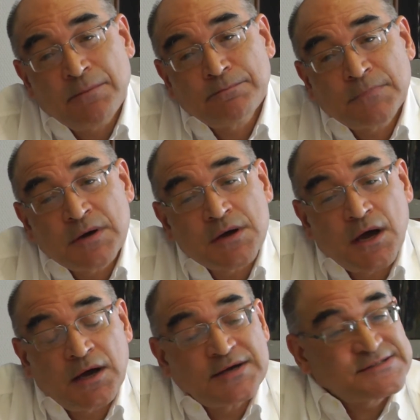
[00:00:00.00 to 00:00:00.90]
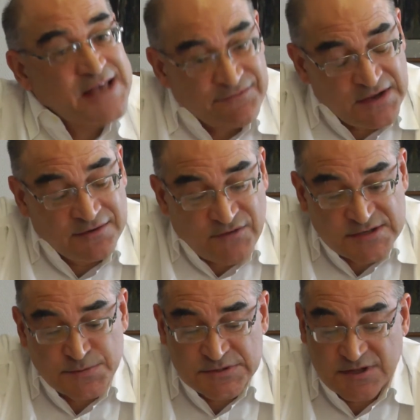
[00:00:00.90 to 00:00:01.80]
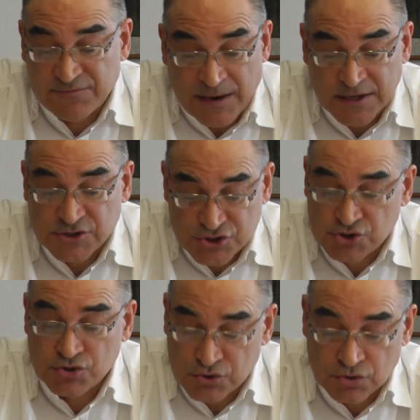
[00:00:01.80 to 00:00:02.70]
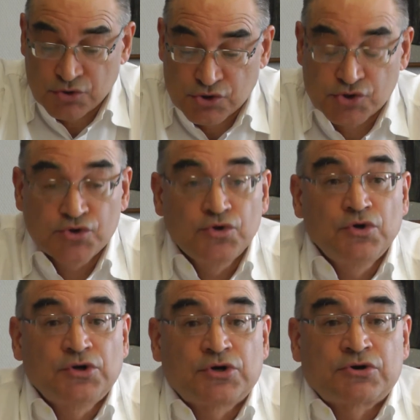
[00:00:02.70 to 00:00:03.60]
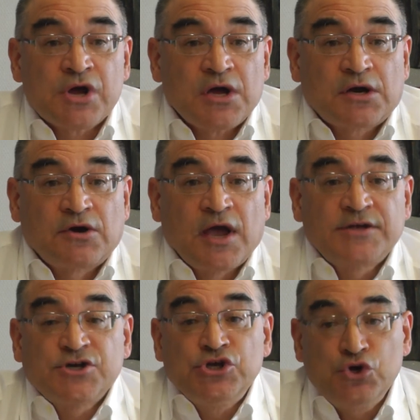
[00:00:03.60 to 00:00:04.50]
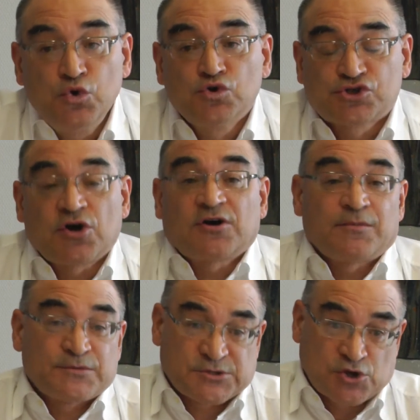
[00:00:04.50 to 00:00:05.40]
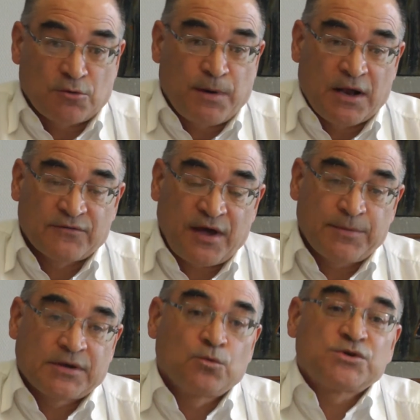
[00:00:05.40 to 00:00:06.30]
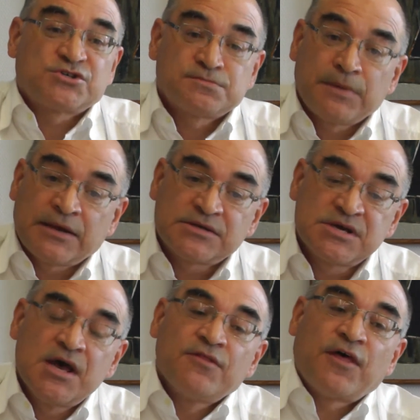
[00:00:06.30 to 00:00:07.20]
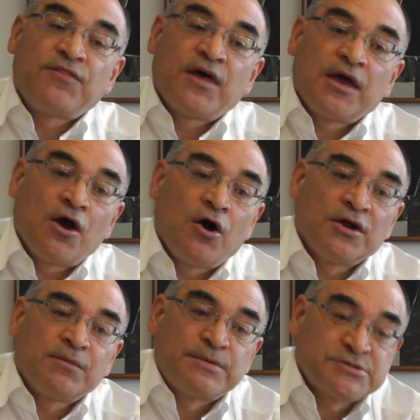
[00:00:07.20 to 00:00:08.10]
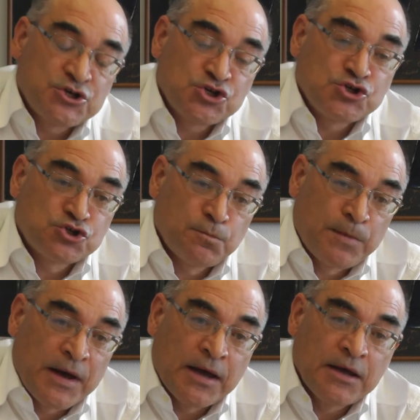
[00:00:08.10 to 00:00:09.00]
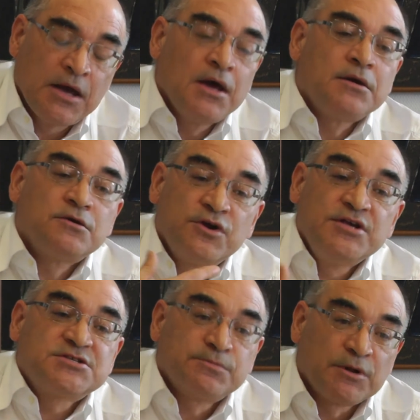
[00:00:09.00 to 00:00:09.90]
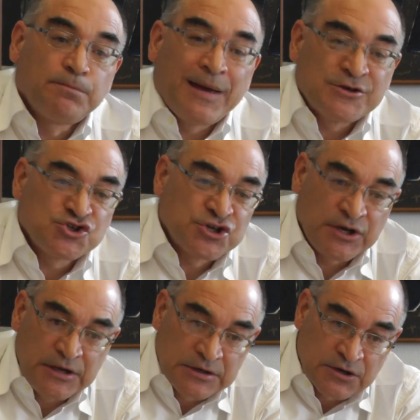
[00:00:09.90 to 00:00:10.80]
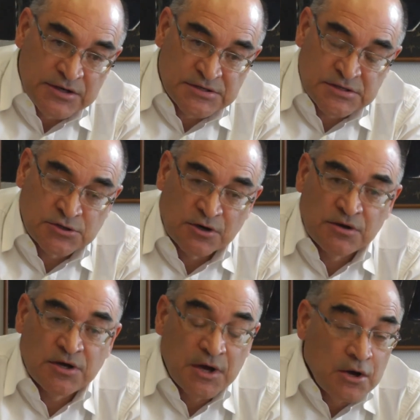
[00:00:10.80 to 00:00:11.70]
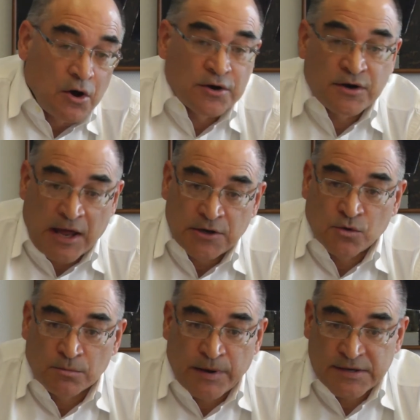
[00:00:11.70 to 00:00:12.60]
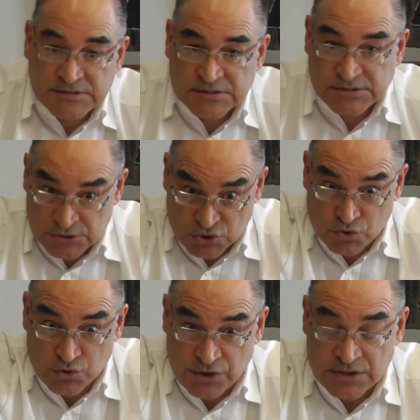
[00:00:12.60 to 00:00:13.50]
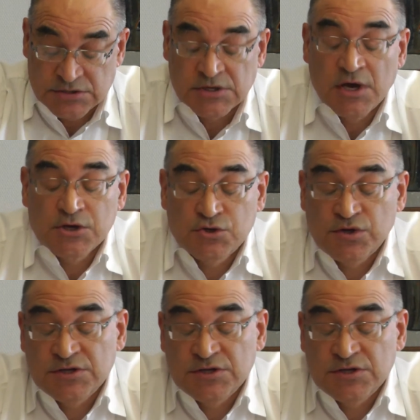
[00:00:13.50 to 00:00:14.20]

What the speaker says: savvy investments, they've managed to create a huge stockpile of capital, which has meant that they are in a position to pay reasonable pensioner increases on an annual basis to these